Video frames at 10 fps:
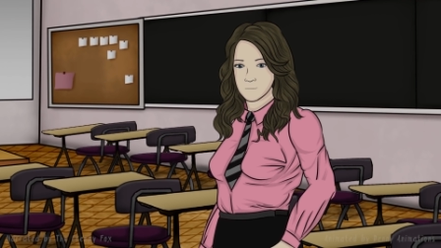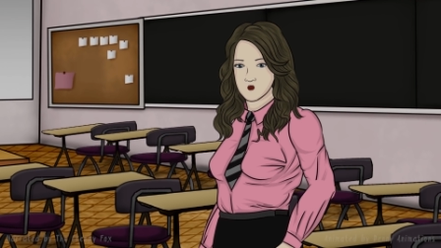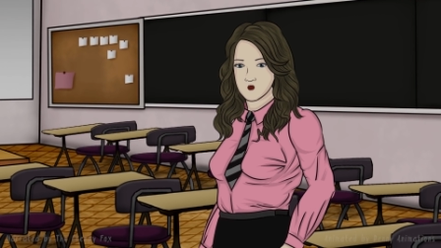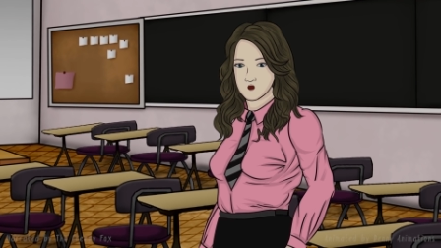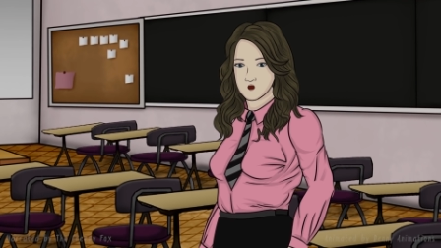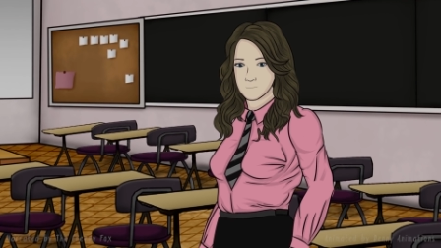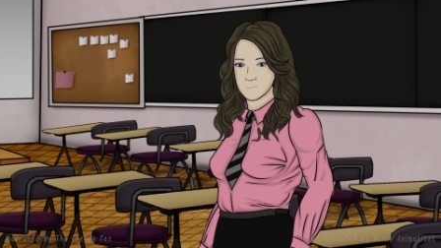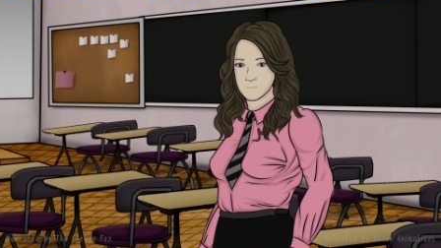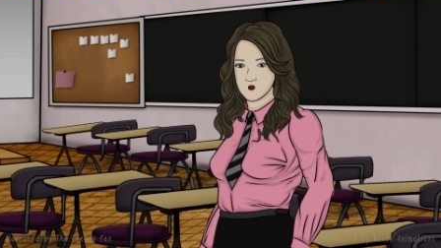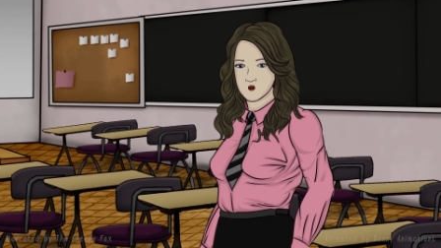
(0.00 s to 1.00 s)
So,
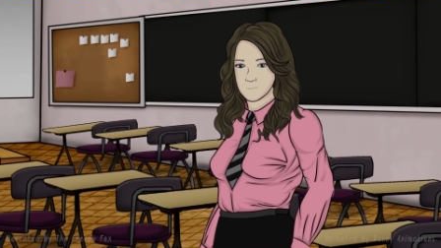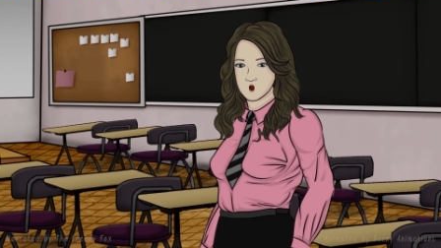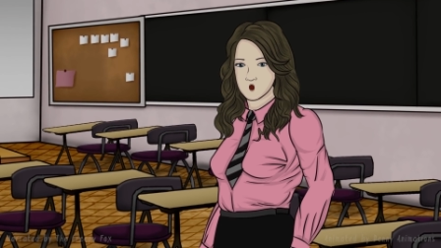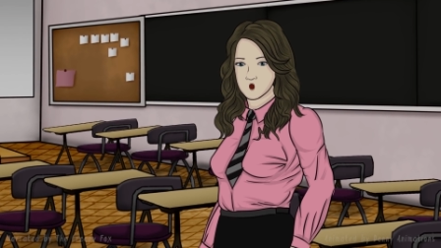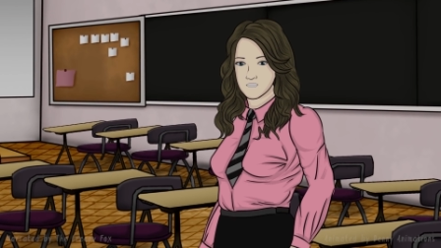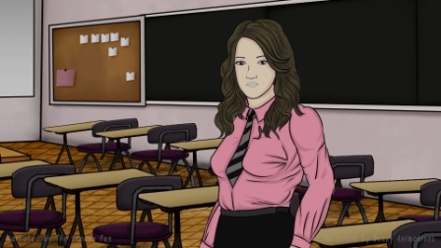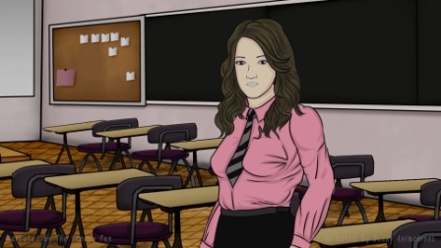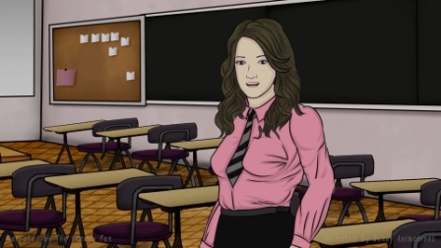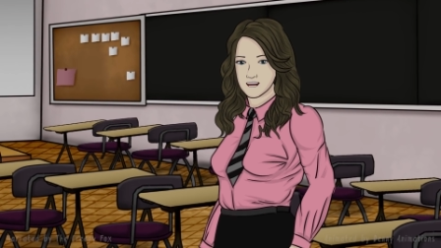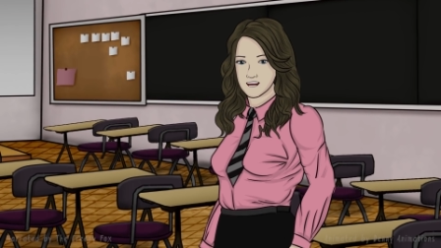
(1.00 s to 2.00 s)
our school is
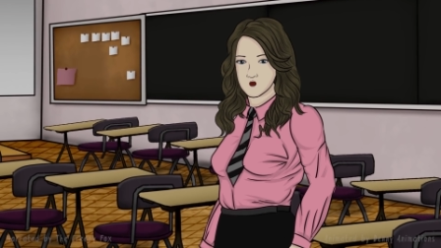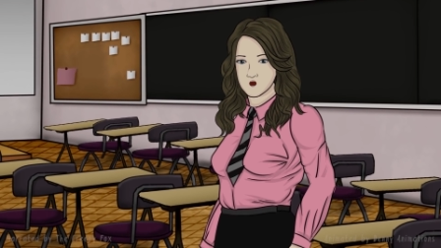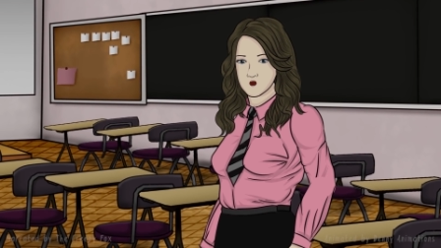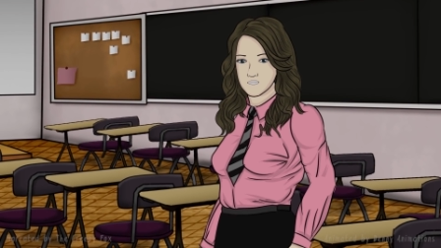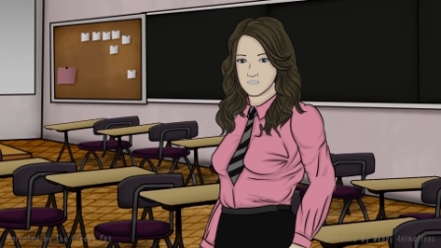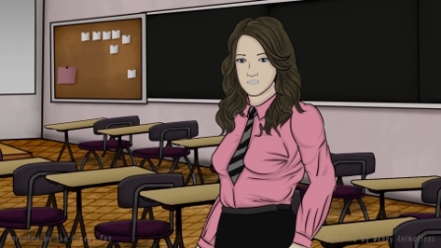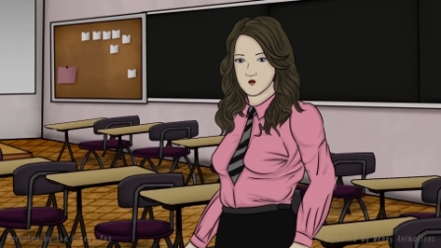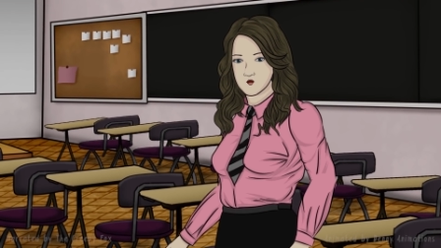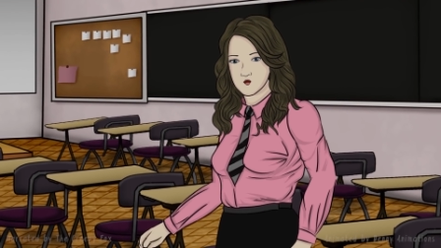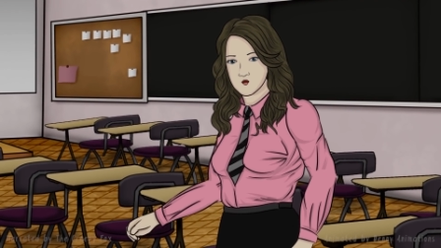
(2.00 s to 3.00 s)
divided into
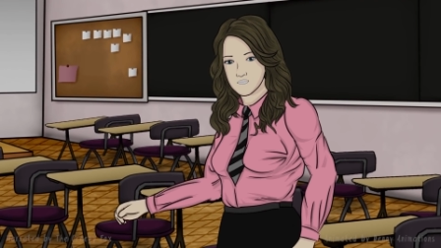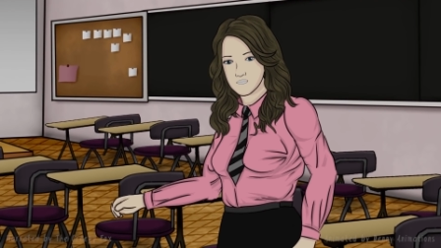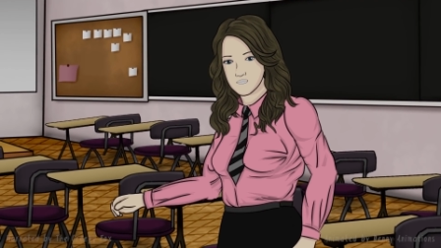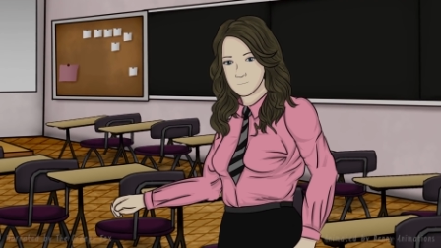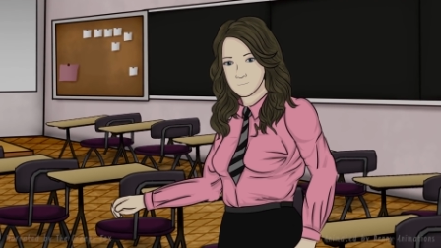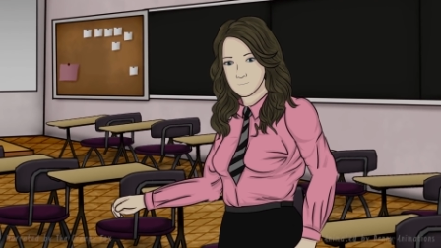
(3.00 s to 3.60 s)
six buildings